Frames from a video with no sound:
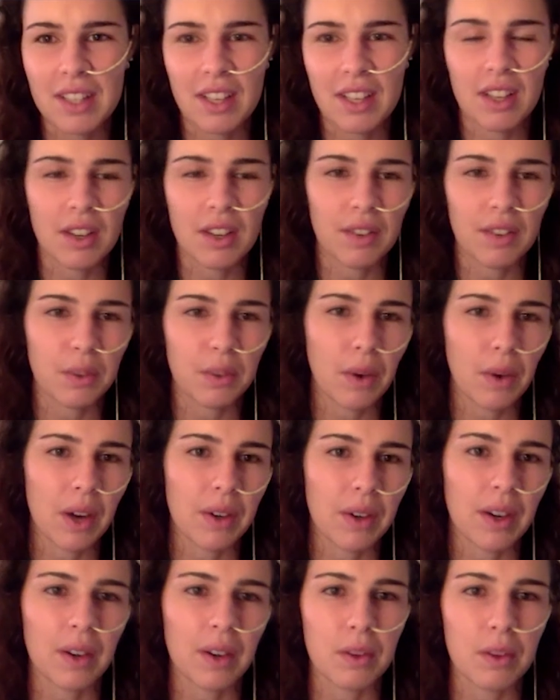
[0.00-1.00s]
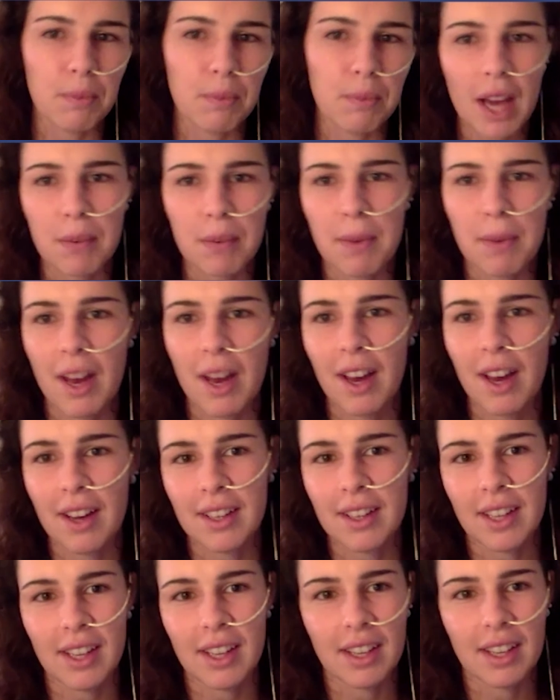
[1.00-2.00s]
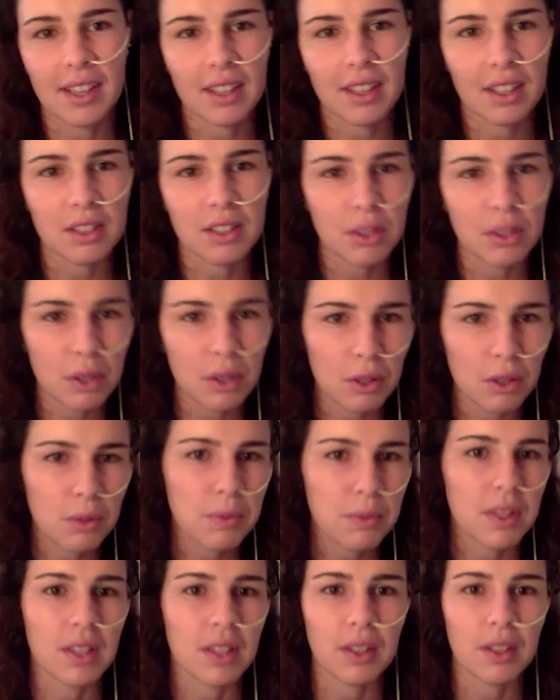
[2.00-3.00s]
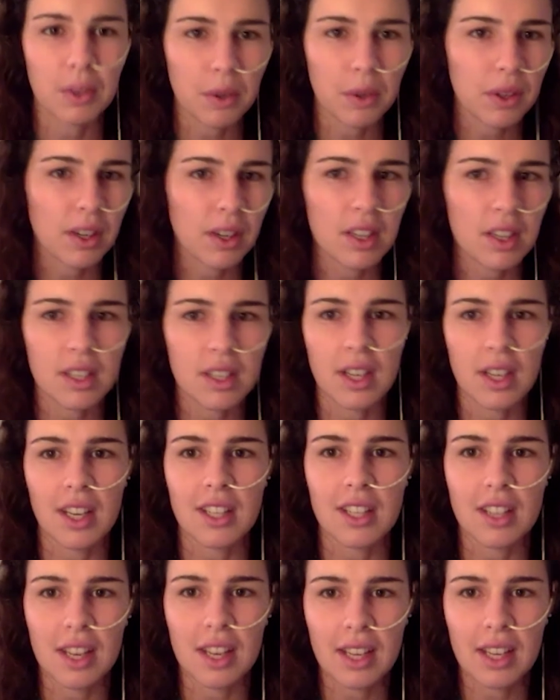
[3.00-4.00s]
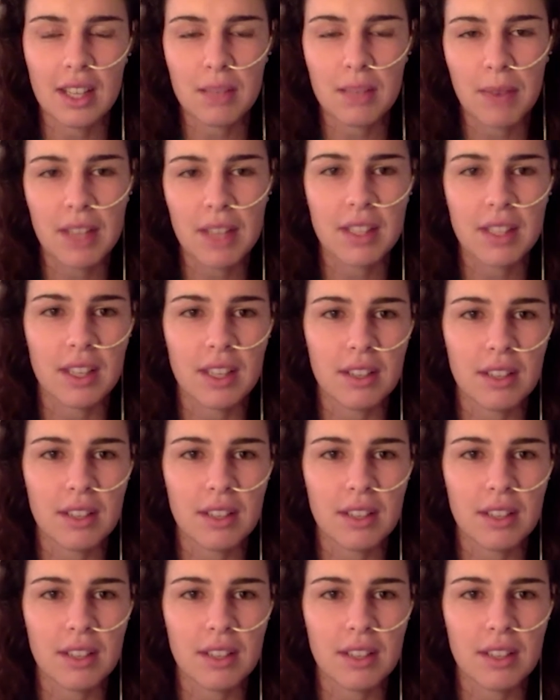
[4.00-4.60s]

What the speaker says: and you have to walk around with a backpack and the tubes and the cords, and it gets messy.